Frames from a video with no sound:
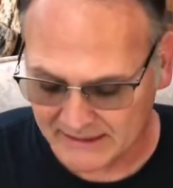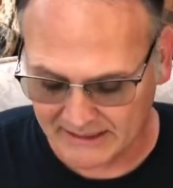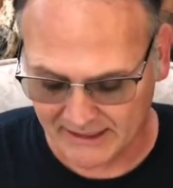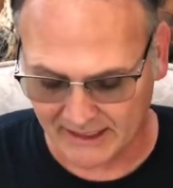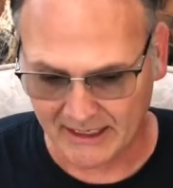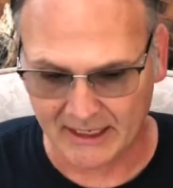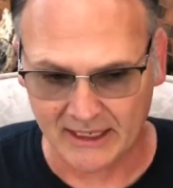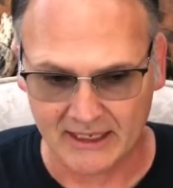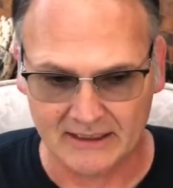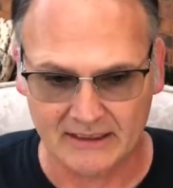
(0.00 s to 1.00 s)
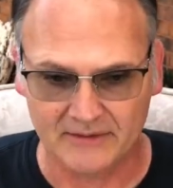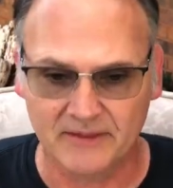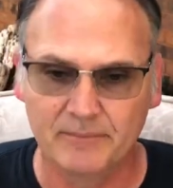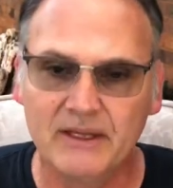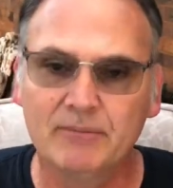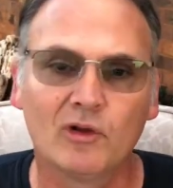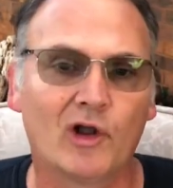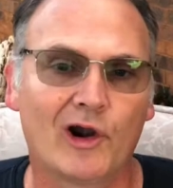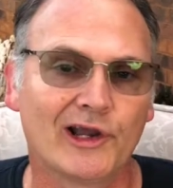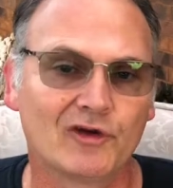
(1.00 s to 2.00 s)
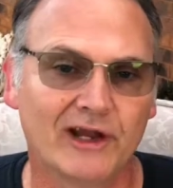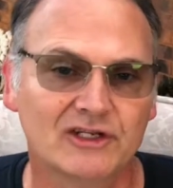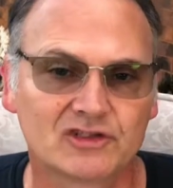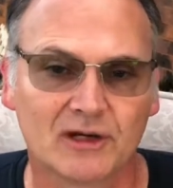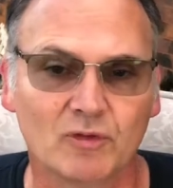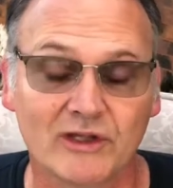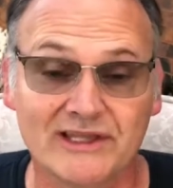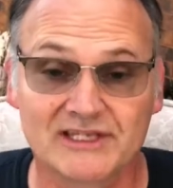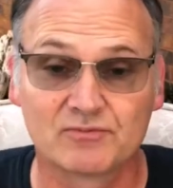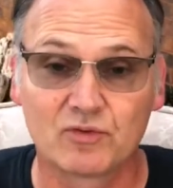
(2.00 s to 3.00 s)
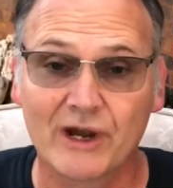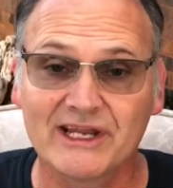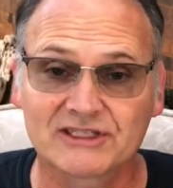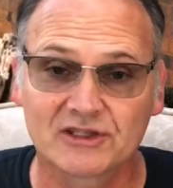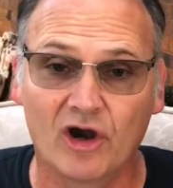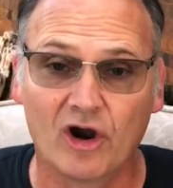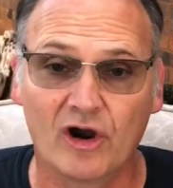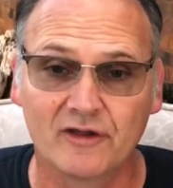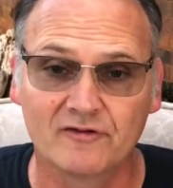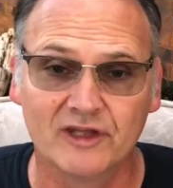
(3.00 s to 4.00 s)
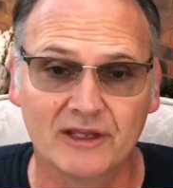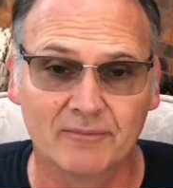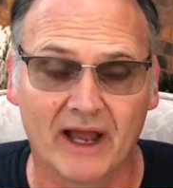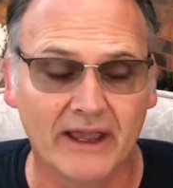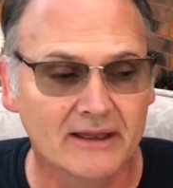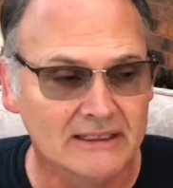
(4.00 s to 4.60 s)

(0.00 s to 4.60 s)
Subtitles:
And the people are in great trouble. And this breaks the heart of Nehemiah.